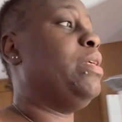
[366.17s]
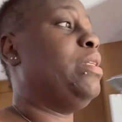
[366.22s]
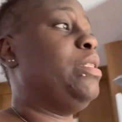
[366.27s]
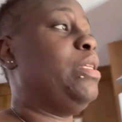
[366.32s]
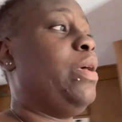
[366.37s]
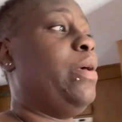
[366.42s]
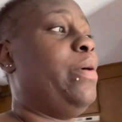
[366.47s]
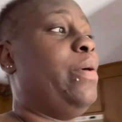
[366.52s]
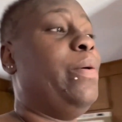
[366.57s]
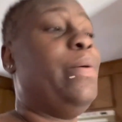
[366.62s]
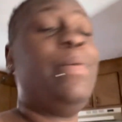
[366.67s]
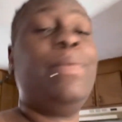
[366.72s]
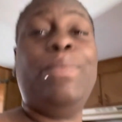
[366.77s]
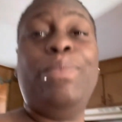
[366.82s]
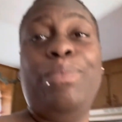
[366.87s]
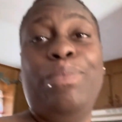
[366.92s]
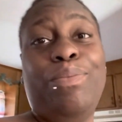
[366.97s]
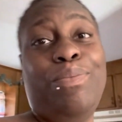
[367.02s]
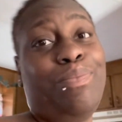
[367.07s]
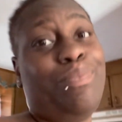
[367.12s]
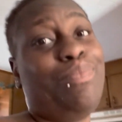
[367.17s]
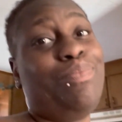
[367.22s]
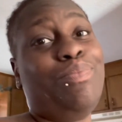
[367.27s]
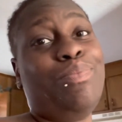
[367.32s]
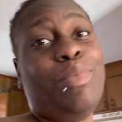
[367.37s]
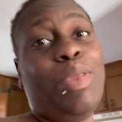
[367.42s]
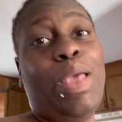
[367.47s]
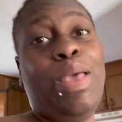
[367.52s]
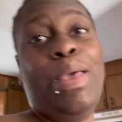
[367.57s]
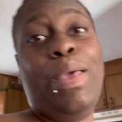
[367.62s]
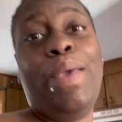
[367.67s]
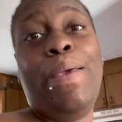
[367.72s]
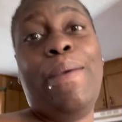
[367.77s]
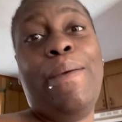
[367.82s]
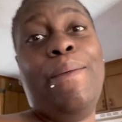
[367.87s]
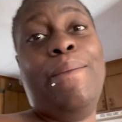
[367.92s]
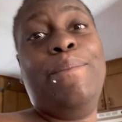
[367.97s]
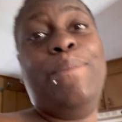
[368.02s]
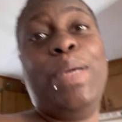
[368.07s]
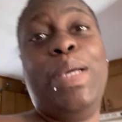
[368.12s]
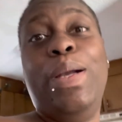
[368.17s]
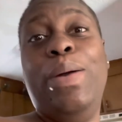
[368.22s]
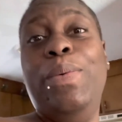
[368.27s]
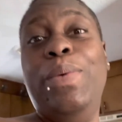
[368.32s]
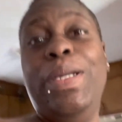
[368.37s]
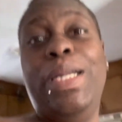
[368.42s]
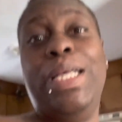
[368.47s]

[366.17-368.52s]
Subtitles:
So, bear with